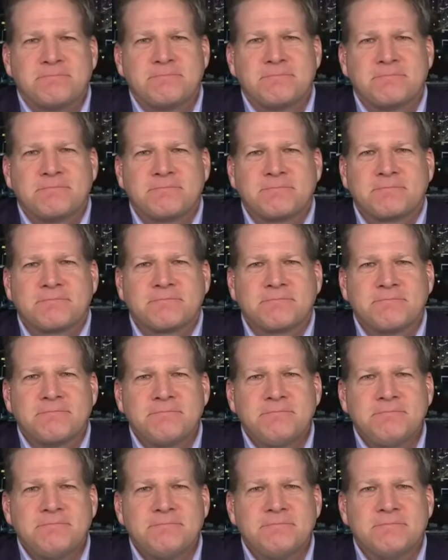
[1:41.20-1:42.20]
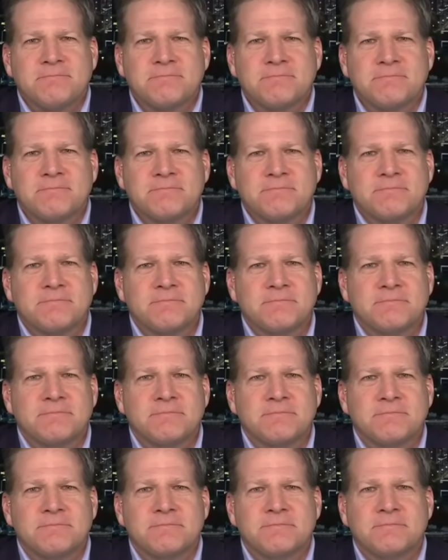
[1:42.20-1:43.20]

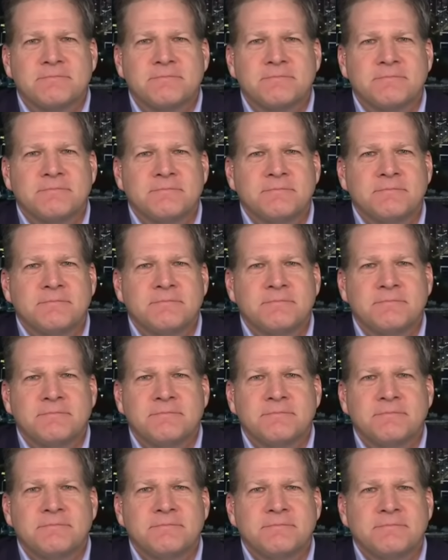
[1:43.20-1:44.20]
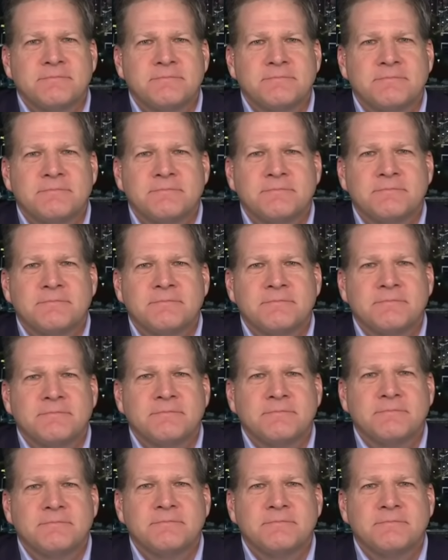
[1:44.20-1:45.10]
(not speaking)